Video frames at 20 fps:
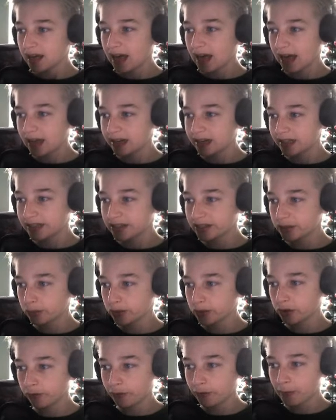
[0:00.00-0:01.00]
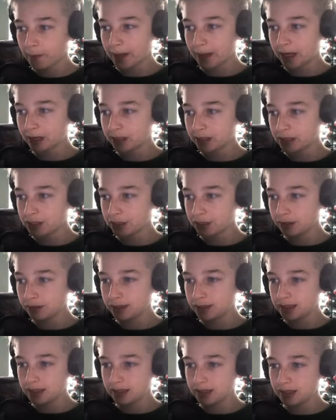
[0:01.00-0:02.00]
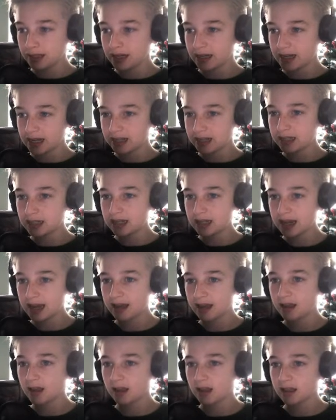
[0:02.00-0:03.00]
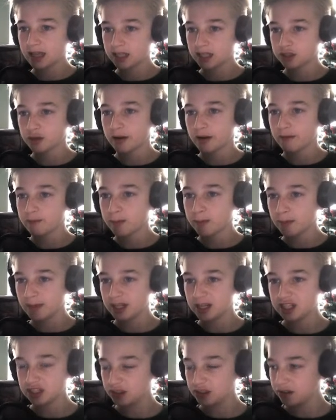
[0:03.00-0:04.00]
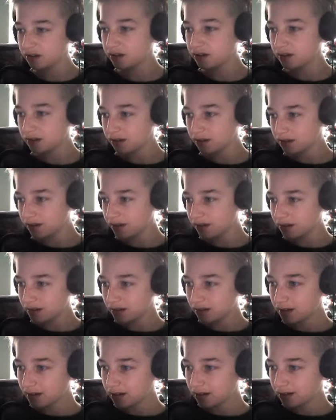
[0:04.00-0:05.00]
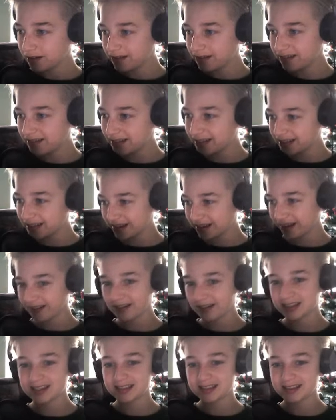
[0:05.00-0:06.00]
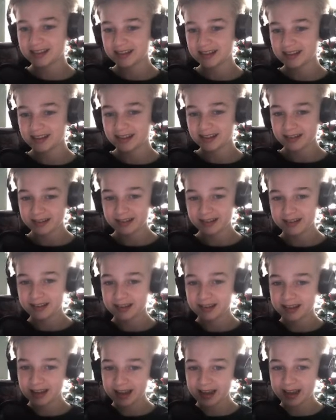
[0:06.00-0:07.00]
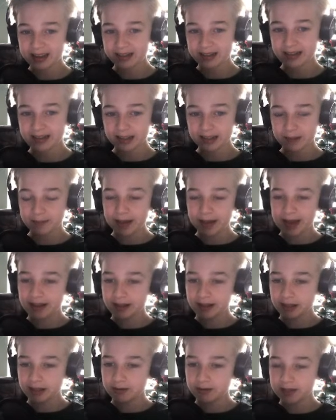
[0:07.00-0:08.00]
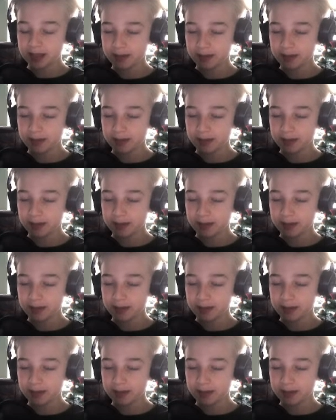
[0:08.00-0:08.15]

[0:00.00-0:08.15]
creating a lot more jobs, and in school you're forbidden to use the internet unless you have permission. So it's